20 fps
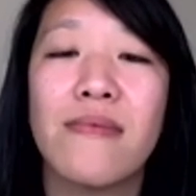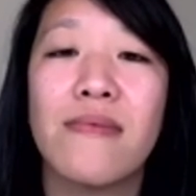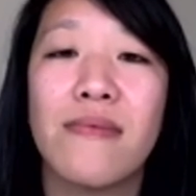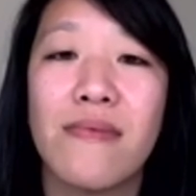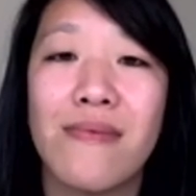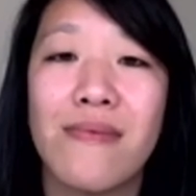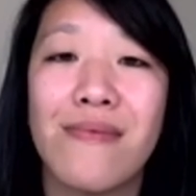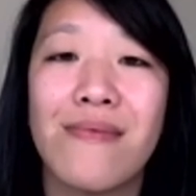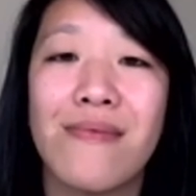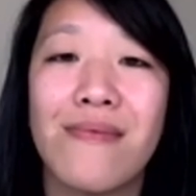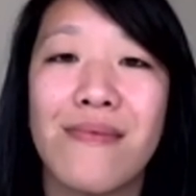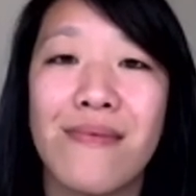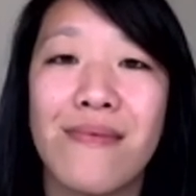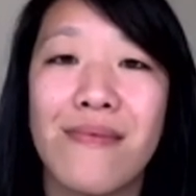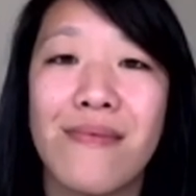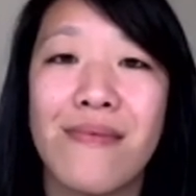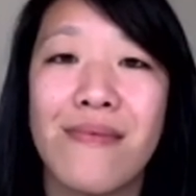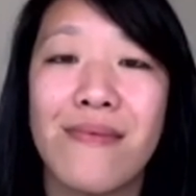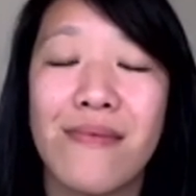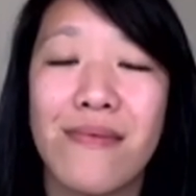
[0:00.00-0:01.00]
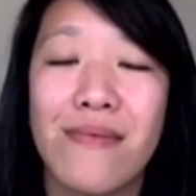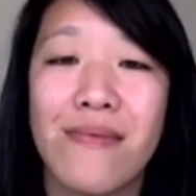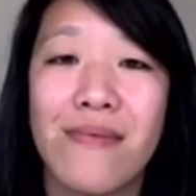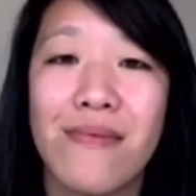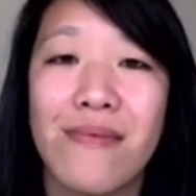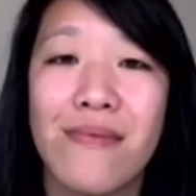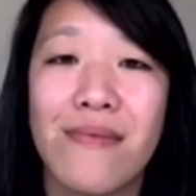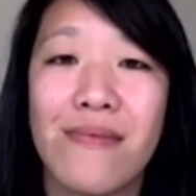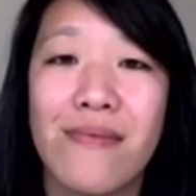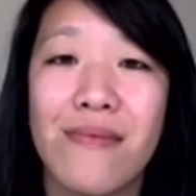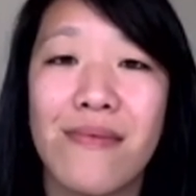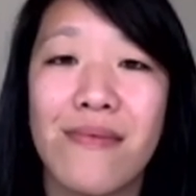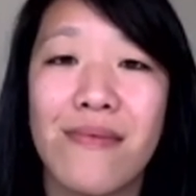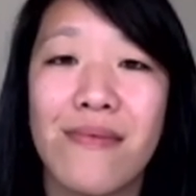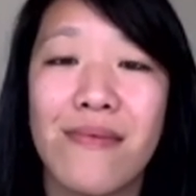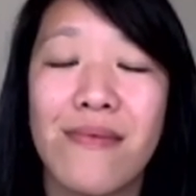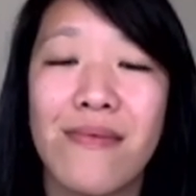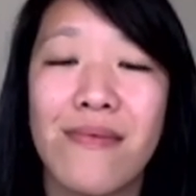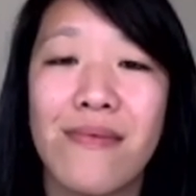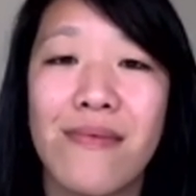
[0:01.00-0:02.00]

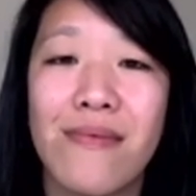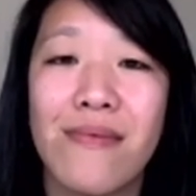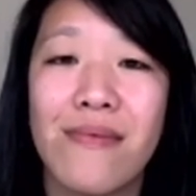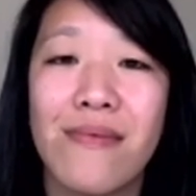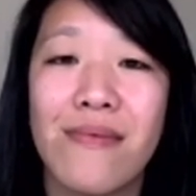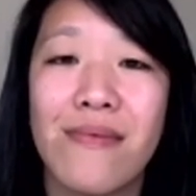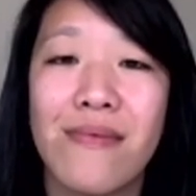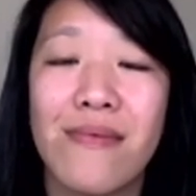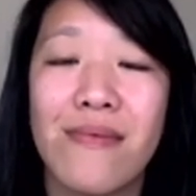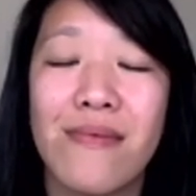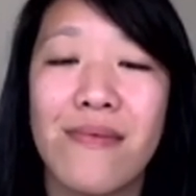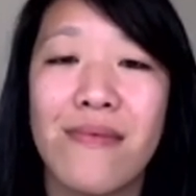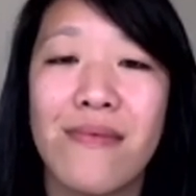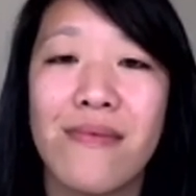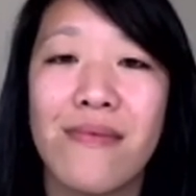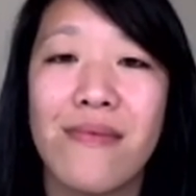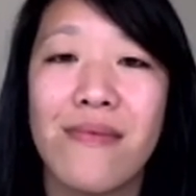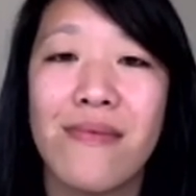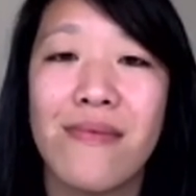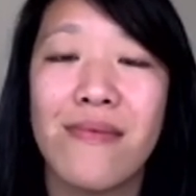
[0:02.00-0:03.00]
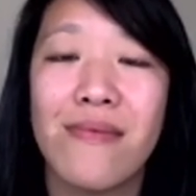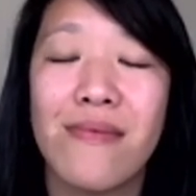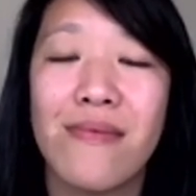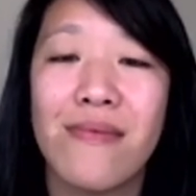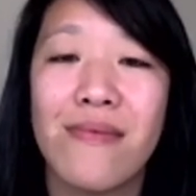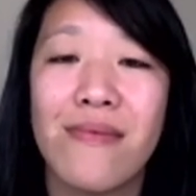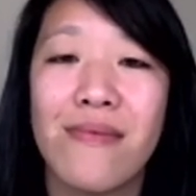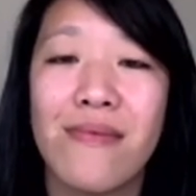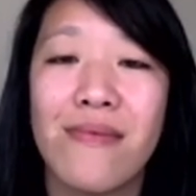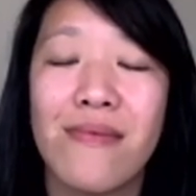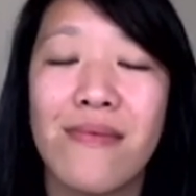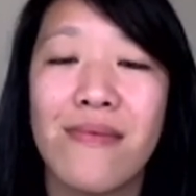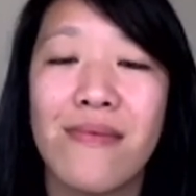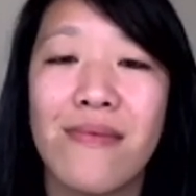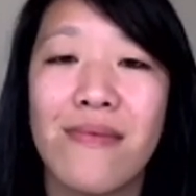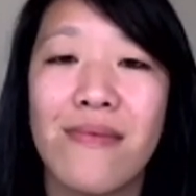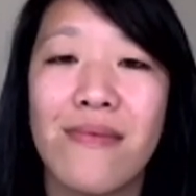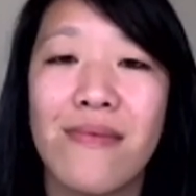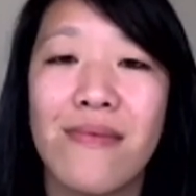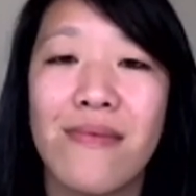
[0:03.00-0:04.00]

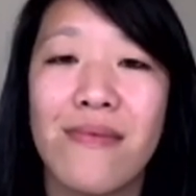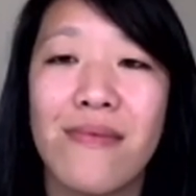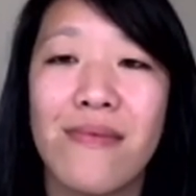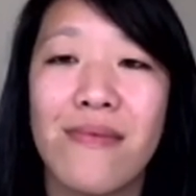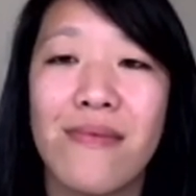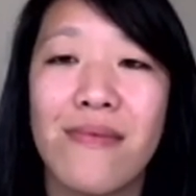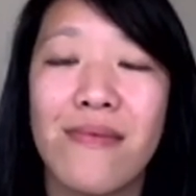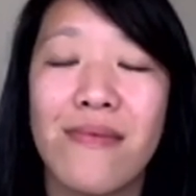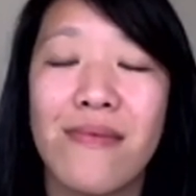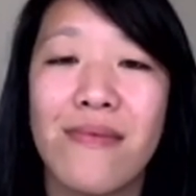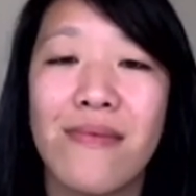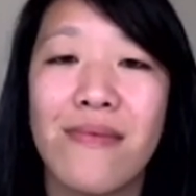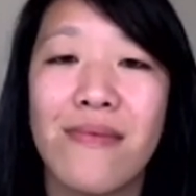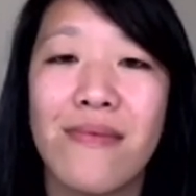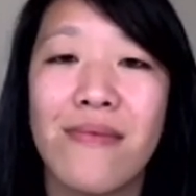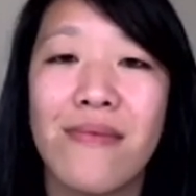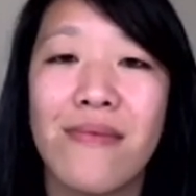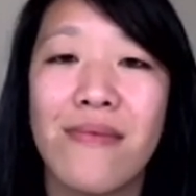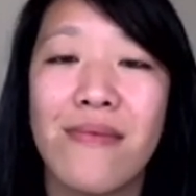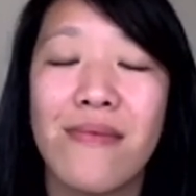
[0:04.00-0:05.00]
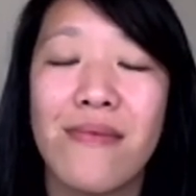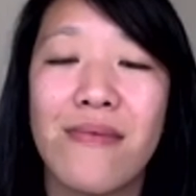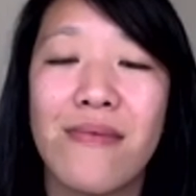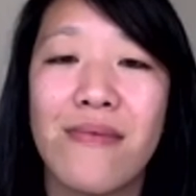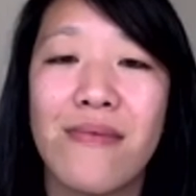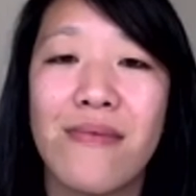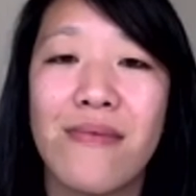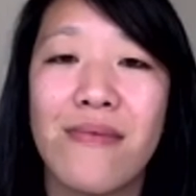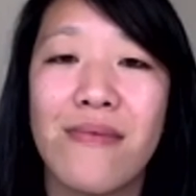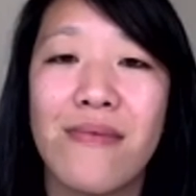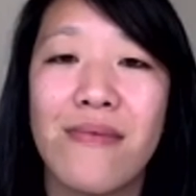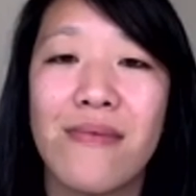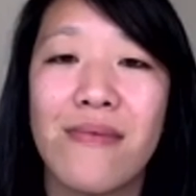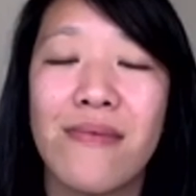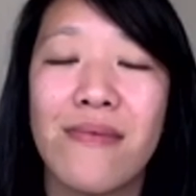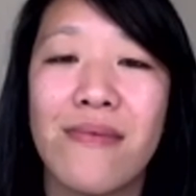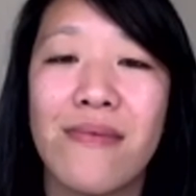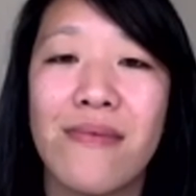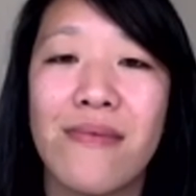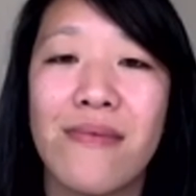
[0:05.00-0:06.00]

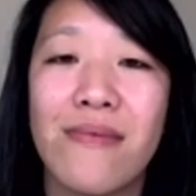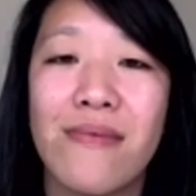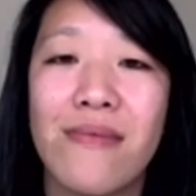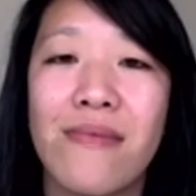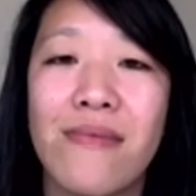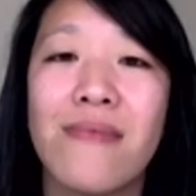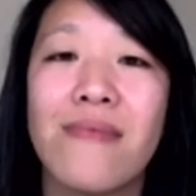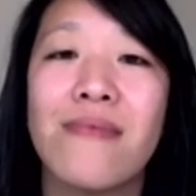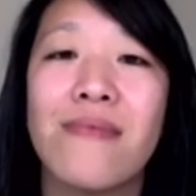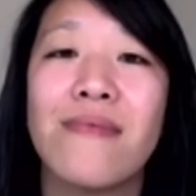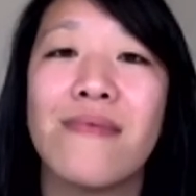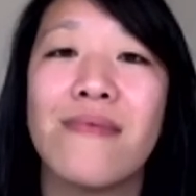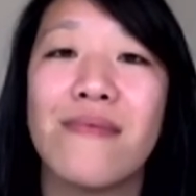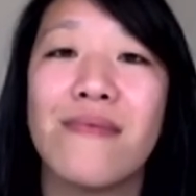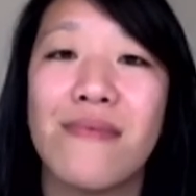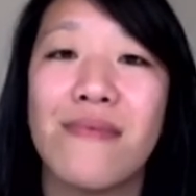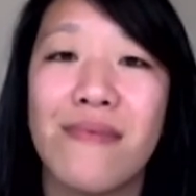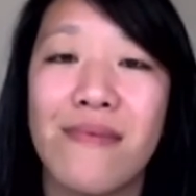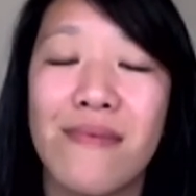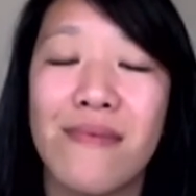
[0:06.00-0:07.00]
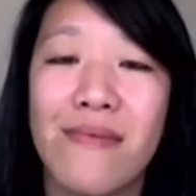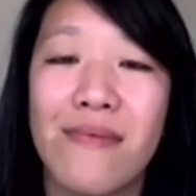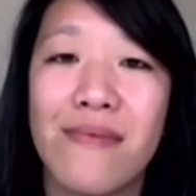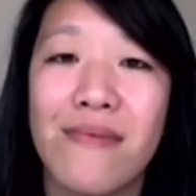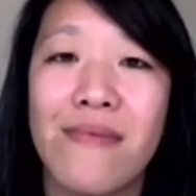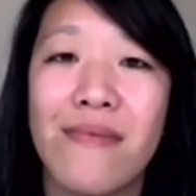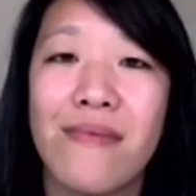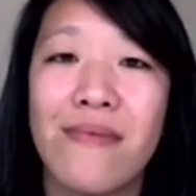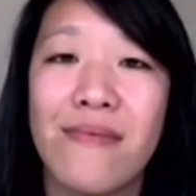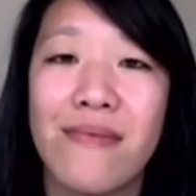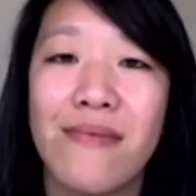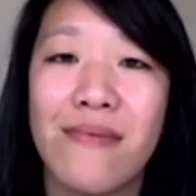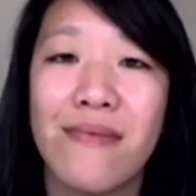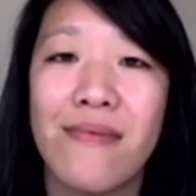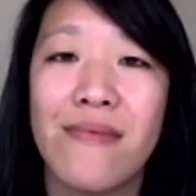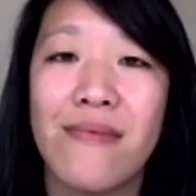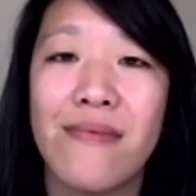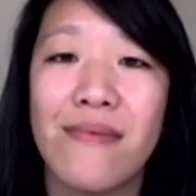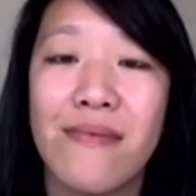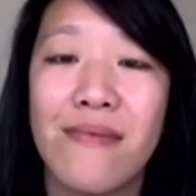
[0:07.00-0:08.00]
[no speech]